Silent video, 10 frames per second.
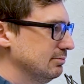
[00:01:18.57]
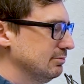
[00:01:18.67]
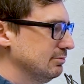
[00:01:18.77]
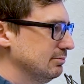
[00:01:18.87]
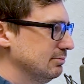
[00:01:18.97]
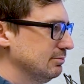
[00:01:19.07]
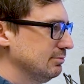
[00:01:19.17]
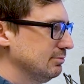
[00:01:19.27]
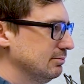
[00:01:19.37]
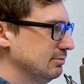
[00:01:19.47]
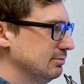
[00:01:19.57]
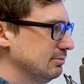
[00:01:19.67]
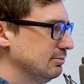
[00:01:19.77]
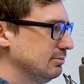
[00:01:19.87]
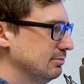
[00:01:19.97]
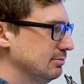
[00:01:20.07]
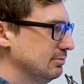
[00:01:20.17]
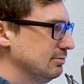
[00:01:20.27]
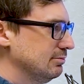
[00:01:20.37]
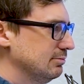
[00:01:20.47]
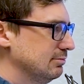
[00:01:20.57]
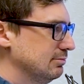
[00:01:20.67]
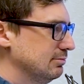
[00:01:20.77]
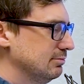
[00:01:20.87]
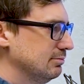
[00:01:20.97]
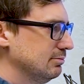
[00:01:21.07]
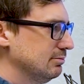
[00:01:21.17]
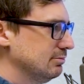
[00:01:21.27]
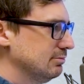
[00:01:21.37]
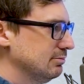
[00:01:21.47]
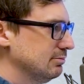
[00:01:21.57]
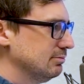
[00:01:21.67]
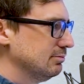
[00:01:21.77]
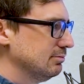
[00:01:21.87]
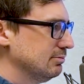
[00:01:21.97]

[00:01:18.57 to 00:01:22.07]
(silent)